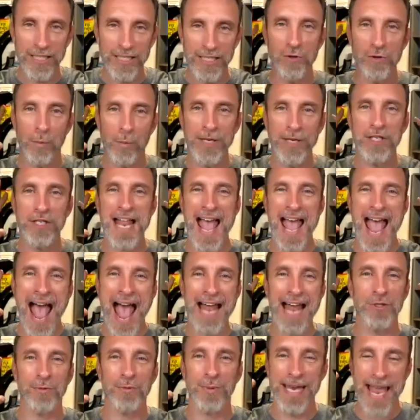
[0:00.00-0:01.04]
Norwegian
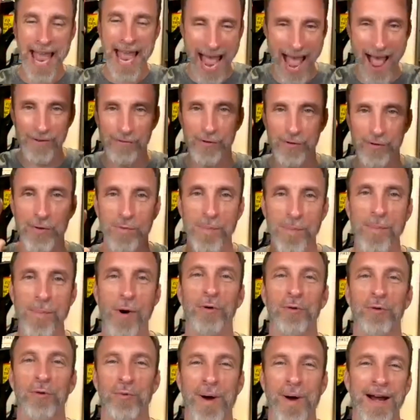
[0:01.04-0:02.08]
hats we have. We
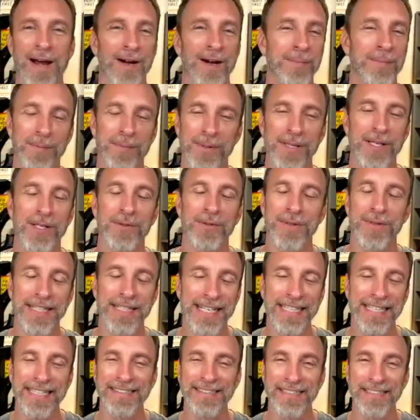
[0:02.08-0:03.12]
both wear them. We look
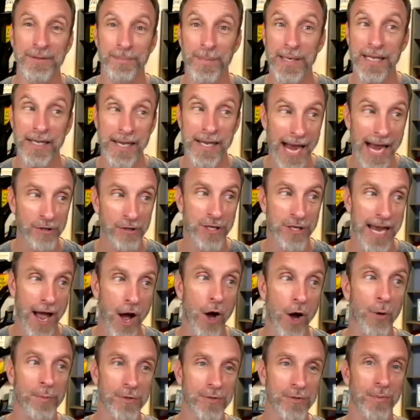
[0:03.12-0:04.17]
ridiculous, but it actually
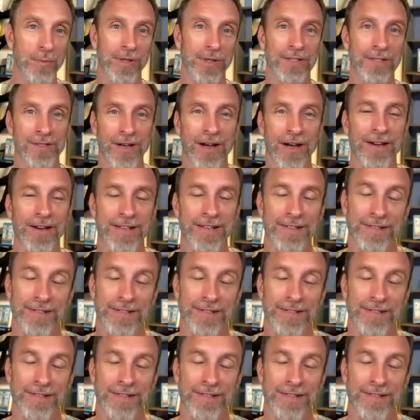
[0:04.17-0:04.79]
helps with the sauna.